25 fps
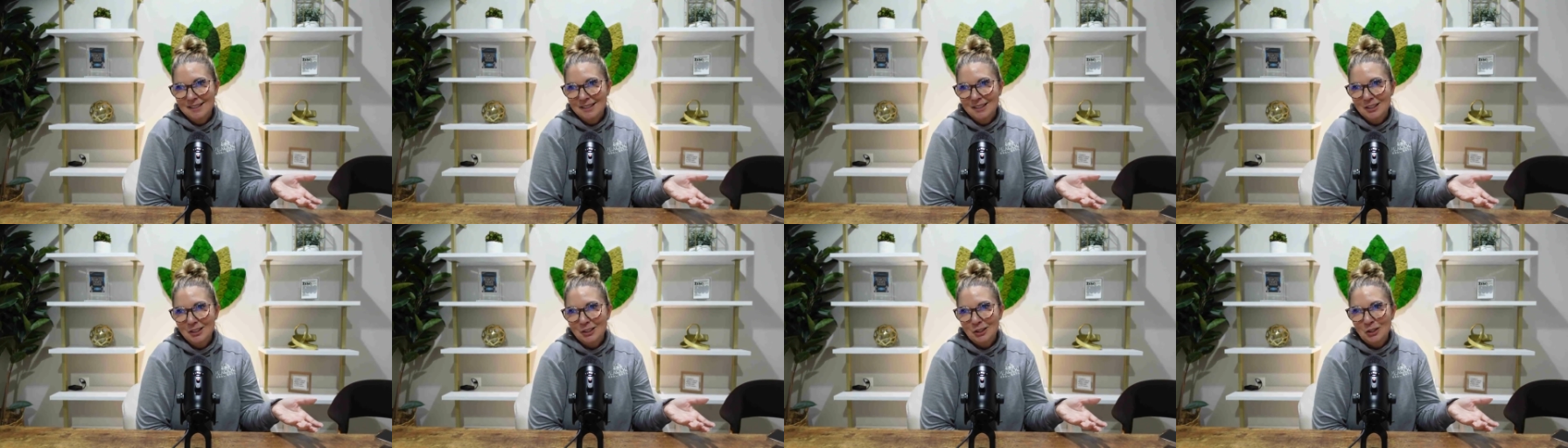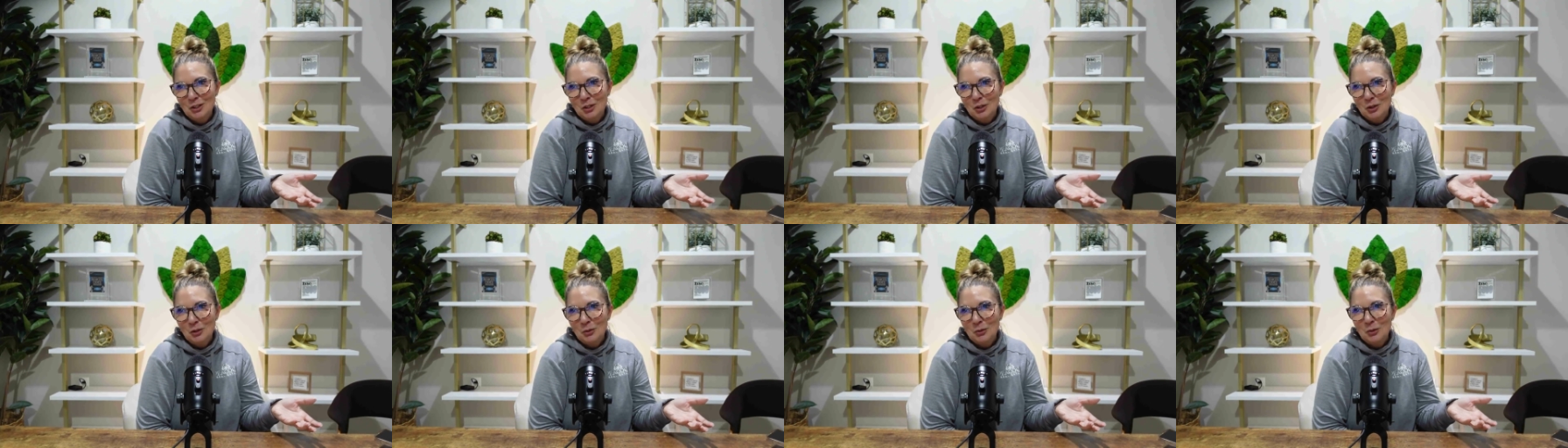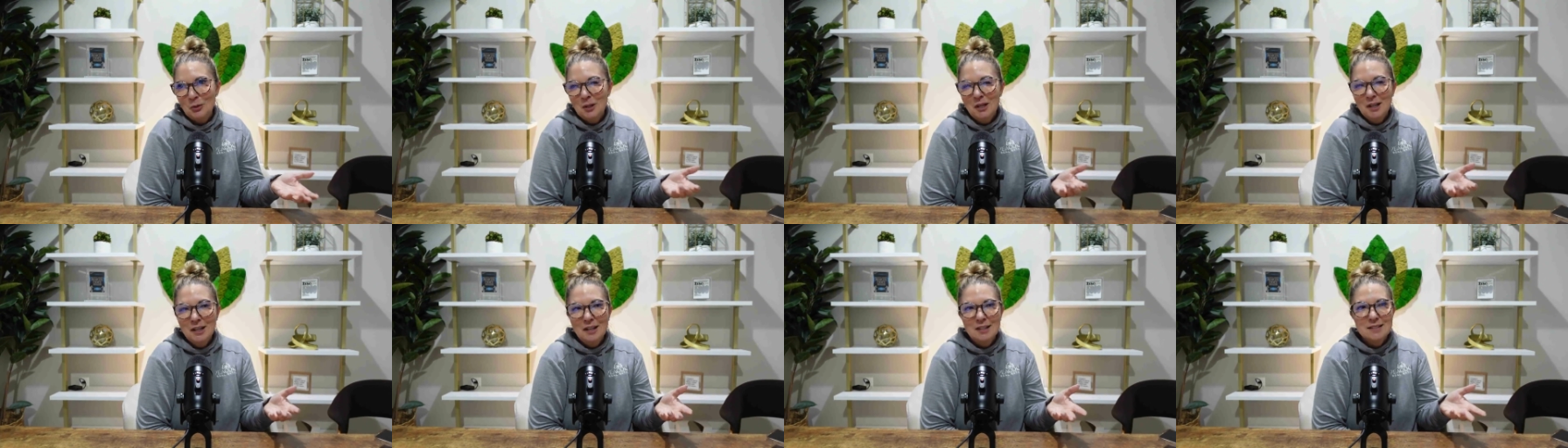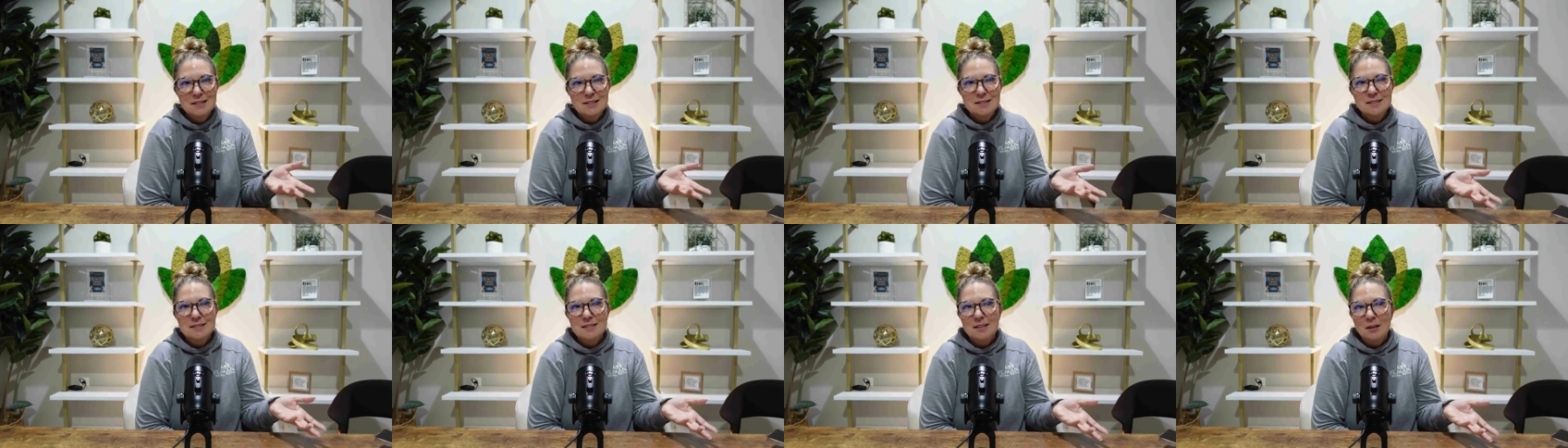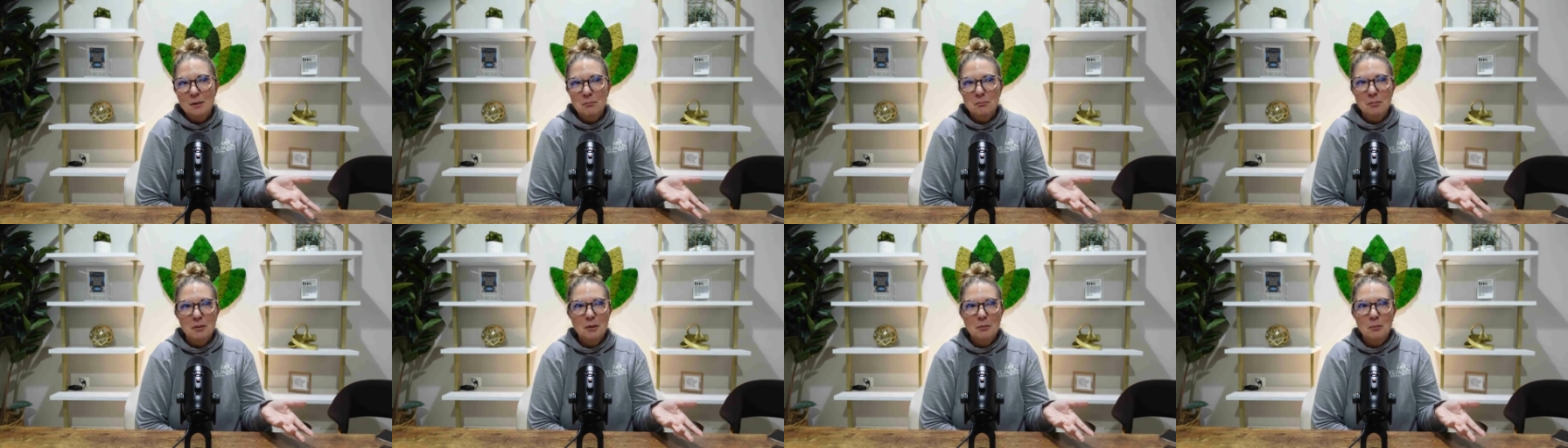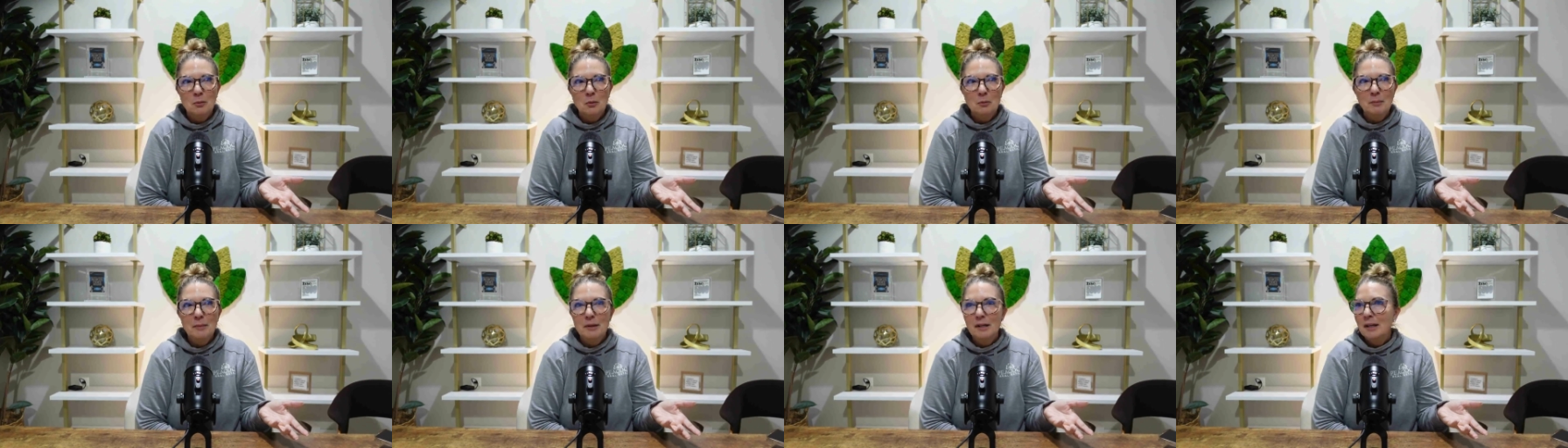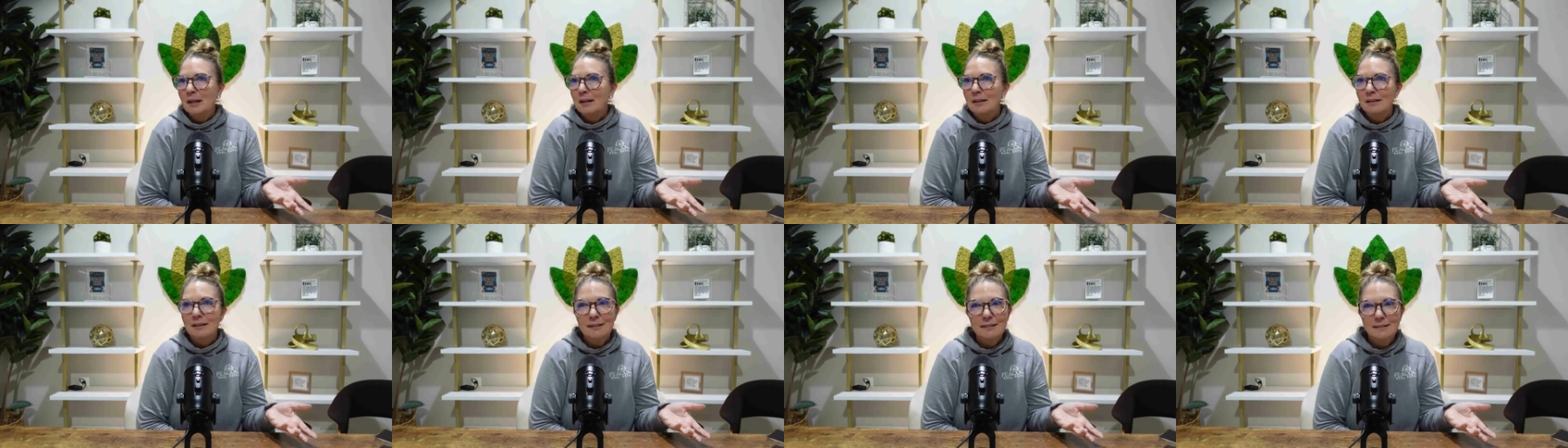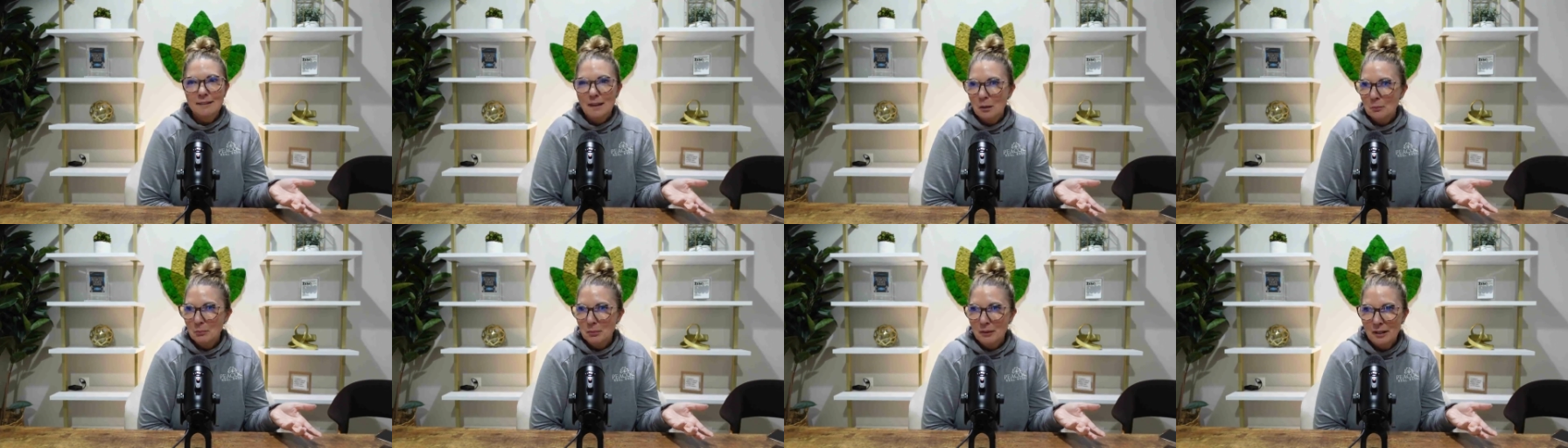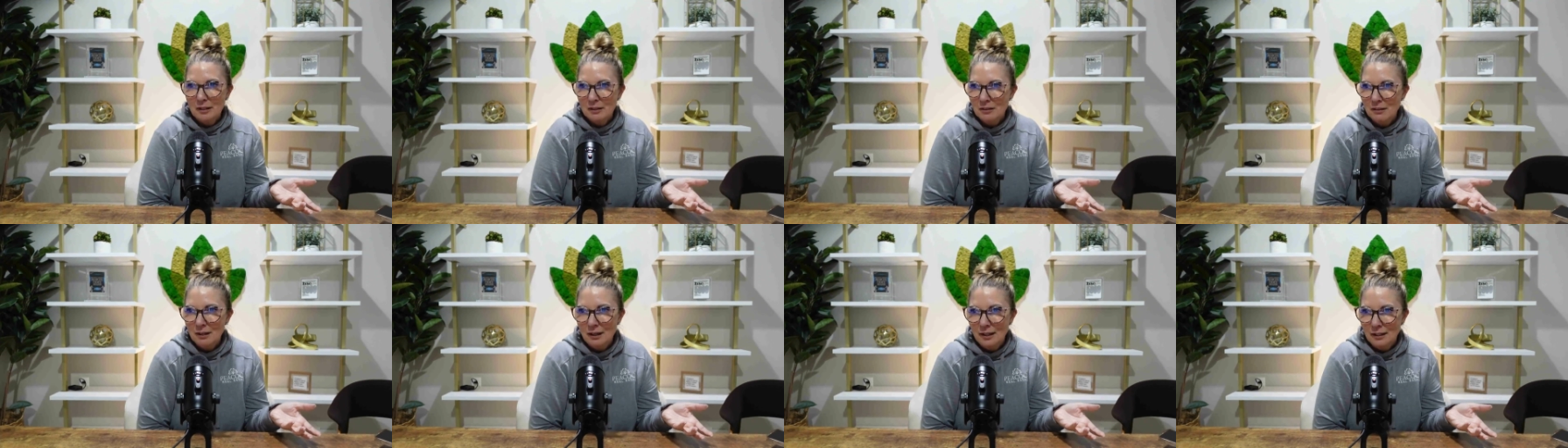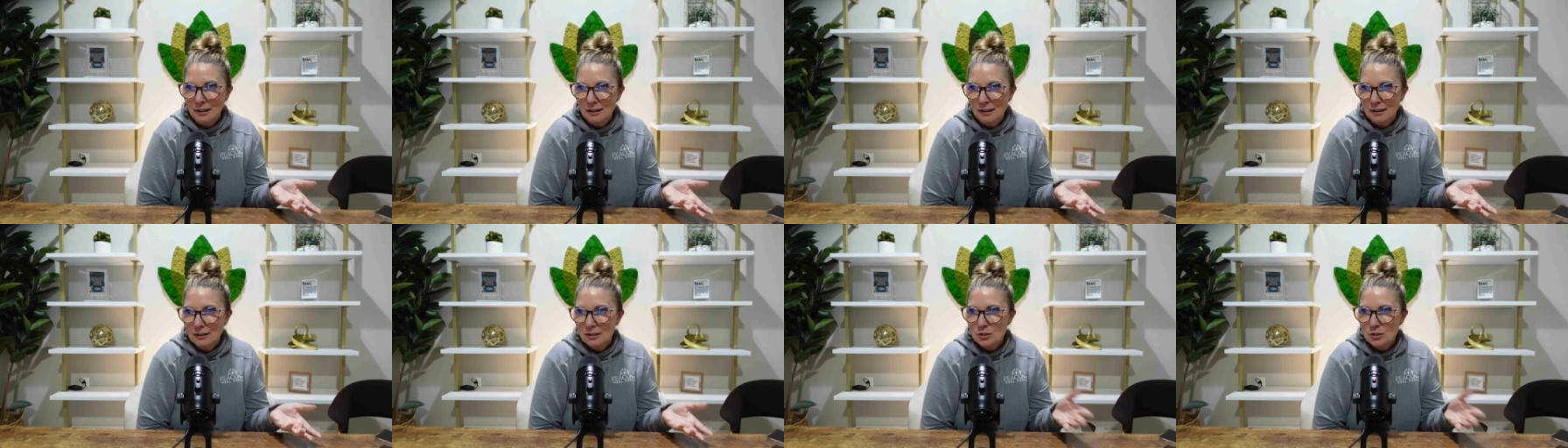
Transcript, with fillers: You know, some people may not like that black granite.